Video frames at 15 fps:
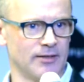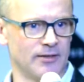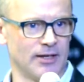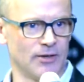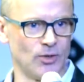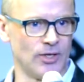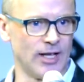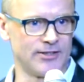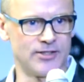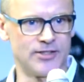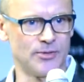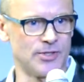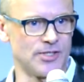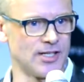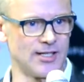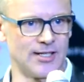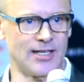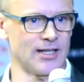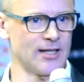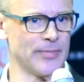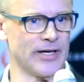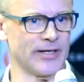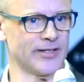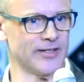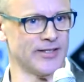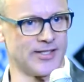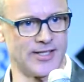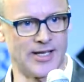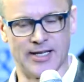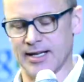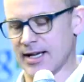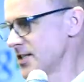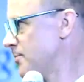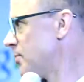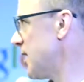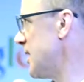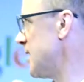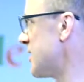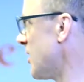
And all you have to do is click the button saying, yes, please.